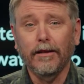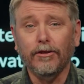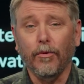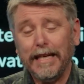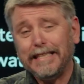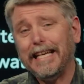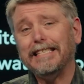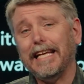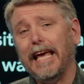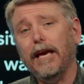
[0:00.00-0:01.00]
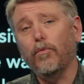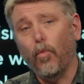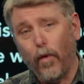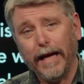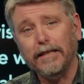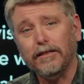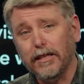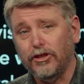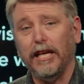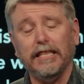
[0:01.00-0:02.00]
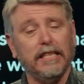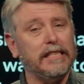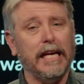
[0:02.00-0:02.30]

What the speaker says: So when it says that he went to Jesus,